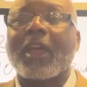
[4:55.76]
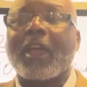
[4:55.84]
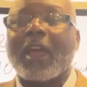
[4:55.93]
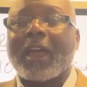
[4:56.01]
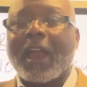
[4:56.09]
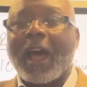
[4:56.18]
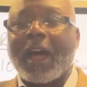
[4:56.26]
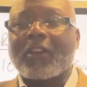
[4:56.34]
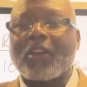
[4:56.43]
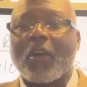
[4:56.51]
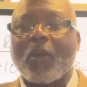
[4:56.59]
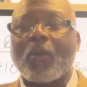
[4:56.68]
And I
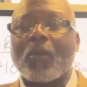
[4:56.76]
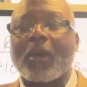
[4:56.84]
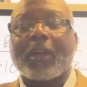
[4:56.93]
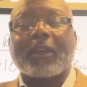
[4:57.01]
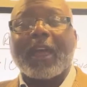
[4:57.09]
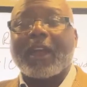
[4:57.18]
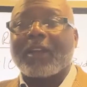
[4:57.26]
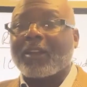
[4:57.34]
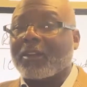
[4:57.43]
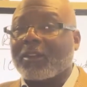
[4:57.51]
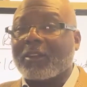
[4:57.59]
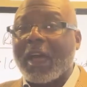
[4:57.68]
know that it
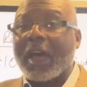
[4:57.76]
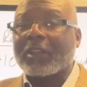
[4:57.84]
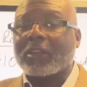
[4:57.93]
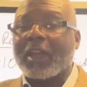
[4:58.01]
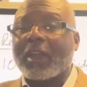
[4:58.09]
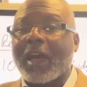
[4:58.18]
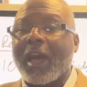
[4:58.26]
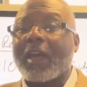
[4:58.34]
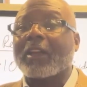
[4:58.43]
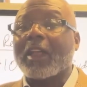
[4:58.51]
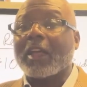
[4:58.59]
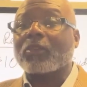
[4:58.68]
is not that high.
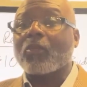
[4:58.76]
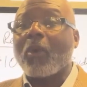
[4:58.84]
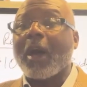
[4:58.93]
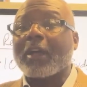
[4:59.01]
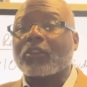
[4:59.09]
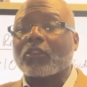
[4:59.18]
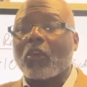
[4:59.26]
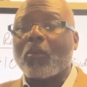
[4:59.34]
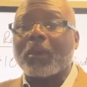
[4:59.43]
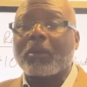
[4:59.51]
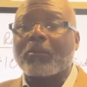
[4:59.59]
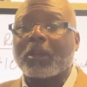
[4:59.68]
And that's why so
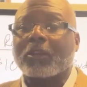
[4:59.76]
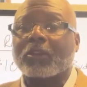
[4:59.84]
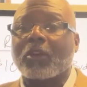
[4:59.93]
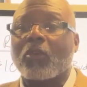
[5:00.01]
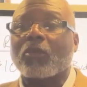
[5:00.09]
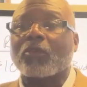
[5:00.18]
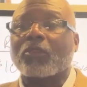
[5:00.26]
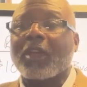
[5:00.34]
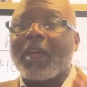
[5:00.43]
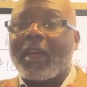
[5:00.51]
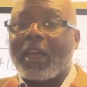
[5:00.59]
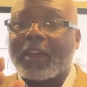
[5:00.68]
many business owners
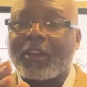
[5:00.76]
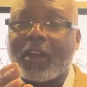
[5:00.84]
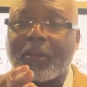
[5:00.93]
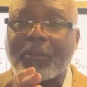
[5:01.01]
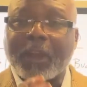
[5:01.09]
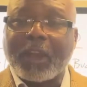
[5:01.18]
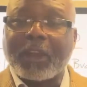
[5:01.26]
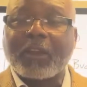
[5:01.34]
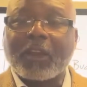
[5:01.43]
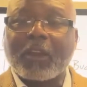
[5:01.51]
end up getting into